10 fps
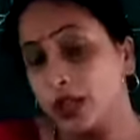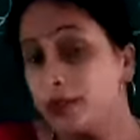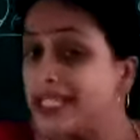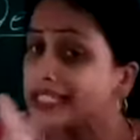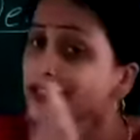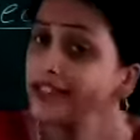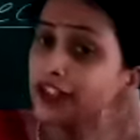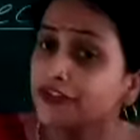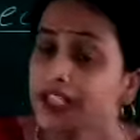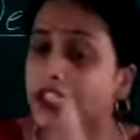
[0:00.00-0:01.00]
Means in the
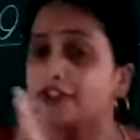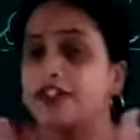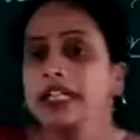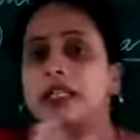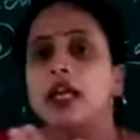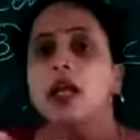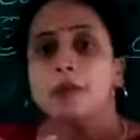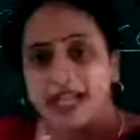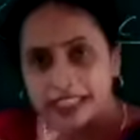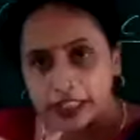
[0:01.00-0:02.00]
different
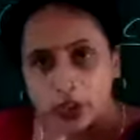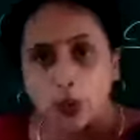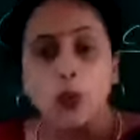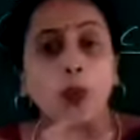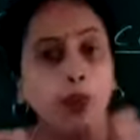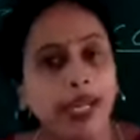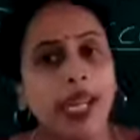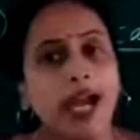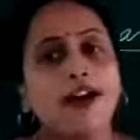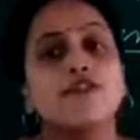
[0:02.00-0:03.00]
plateau,
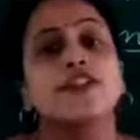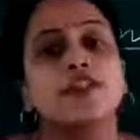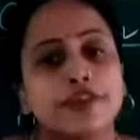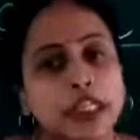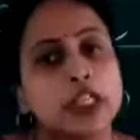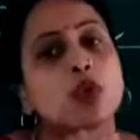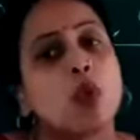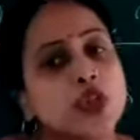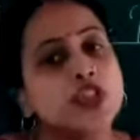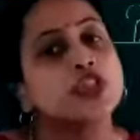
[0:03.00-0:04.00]
we have different
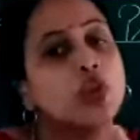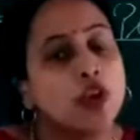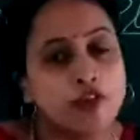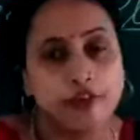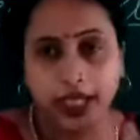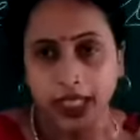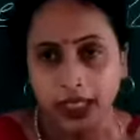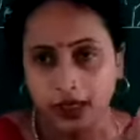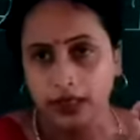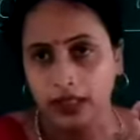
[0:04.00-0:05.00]
quantity of
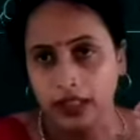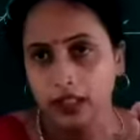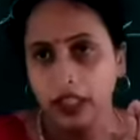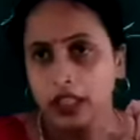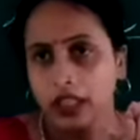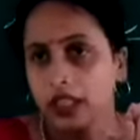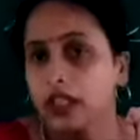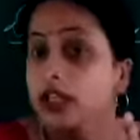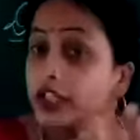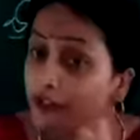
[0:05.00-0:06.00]
rain.
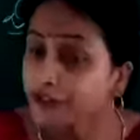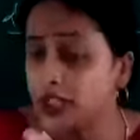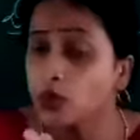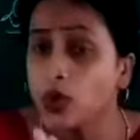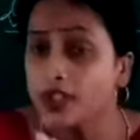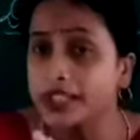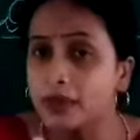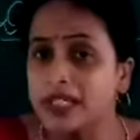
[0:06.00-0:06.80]
Different quantity